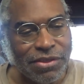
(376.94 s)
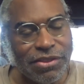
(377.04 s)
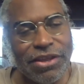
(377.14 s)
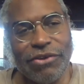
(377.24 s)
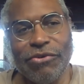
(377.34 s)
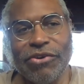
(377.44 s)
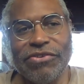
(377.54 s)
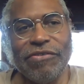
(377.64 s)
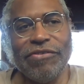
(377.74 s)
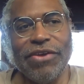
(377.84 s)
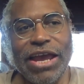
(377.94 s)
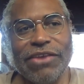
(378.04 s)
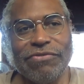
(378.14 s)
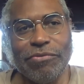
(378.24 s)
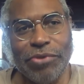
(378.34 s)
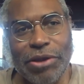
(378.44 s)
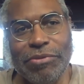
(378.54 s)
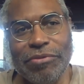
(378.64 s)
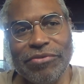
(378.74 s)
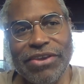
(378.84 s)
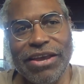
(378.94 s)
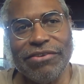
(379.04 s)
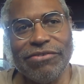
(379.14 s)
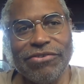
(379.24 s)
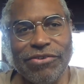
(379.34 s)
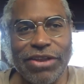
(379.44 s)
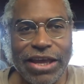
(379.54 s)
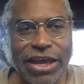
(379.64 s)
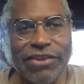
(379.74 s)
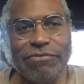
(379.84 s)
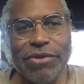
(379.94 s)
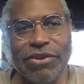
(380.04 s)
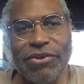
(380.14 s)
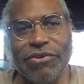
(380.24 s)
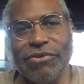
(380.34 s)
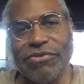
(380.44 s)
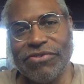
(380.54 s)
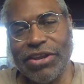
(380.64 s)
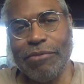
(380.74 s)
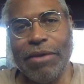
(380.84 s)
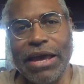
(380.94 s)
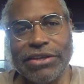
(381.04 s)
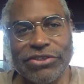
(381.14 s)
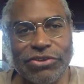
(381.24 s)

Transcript: Then of course, if you ask for premium channels, you know, like HBO, Cinemax,